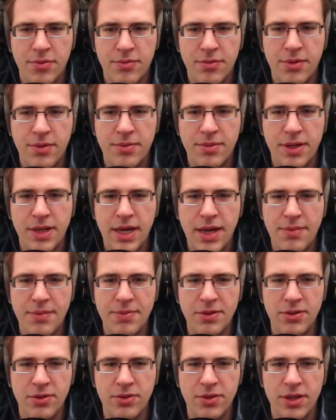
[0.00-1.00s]
But what
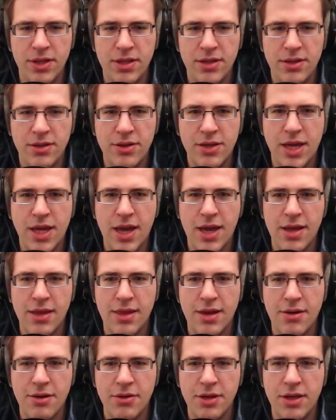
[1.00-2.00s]
happened to it? Okay,
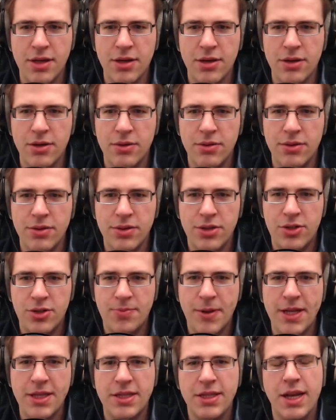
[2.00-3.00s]
there we go.
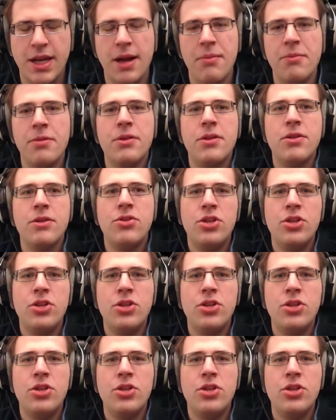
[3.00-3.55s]
Spend time with the